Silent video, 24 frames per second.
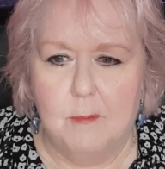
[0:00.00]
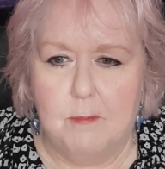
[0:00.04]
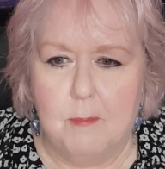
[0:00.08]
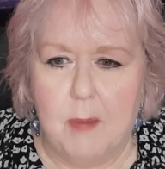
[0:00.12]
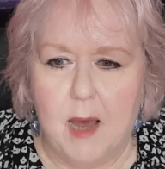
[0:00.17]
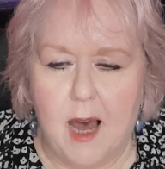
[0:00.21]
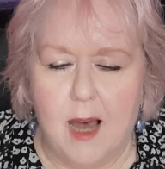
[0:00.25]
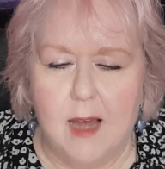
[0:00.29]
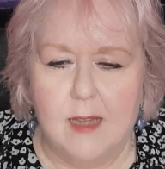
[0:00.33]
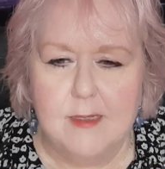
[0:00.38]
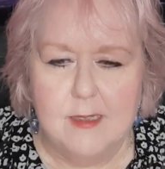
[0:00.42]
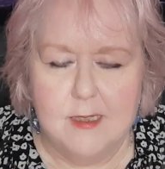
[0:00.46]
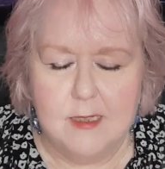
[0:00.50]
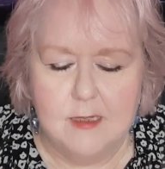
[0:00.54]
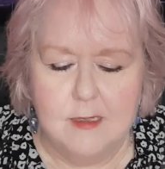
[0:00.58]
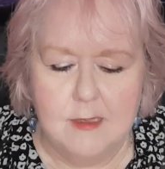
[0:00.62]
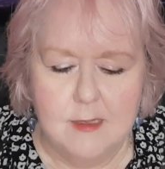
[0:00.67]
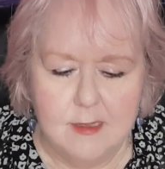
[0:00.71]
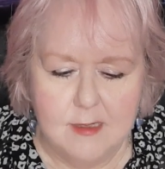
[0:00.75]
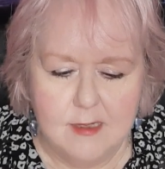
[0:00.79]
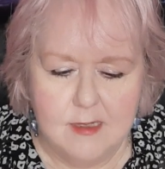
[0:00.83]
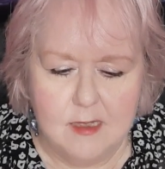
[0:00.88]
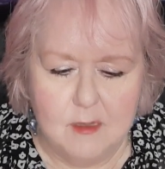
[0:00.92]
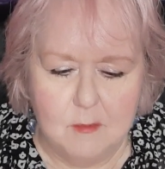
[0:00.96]

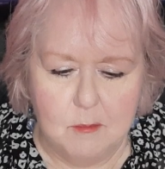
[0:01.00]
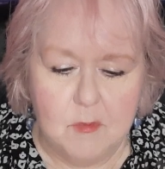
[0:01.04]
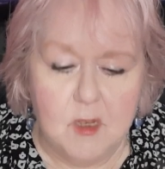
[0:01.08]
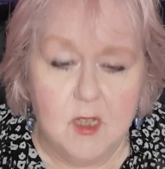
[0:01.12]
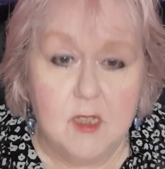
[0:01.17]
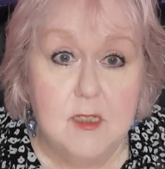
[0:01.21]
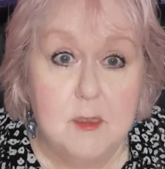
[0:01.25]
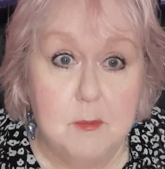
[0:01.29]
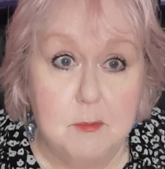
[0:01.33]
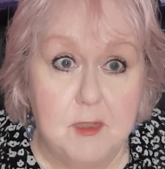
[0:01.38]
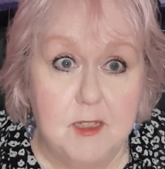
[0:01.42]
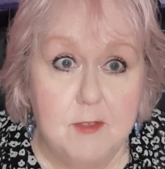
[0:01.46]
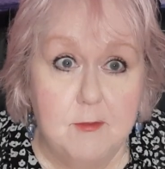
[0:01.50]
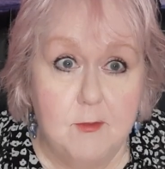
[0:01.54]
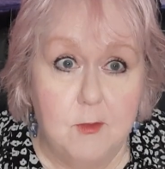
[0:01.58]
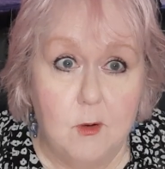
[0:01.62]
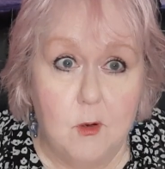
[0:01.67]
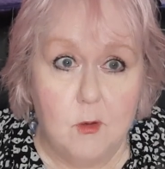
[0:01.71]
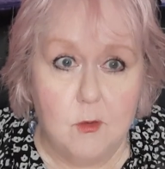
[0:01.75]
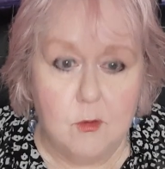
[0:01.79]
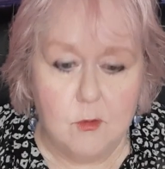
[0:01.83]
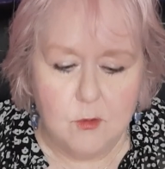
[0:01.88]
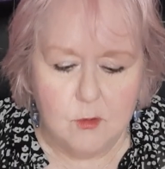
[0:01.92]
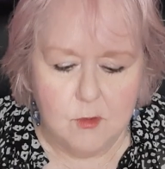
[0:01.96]
patterns that must be
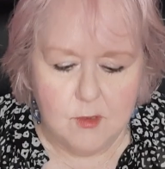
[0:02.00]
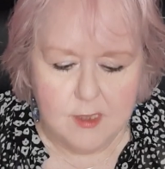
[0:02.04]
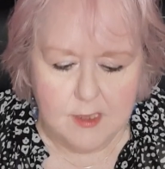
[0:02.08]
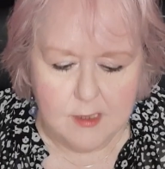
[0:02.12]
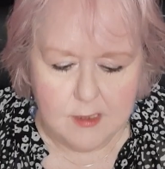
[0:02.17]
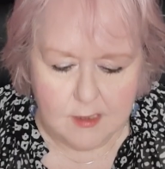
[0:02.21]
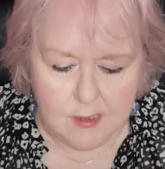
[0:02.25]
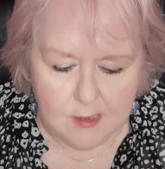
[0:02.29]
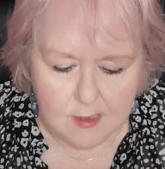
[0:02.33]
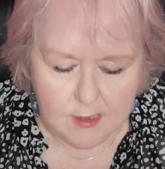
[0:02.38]
followed.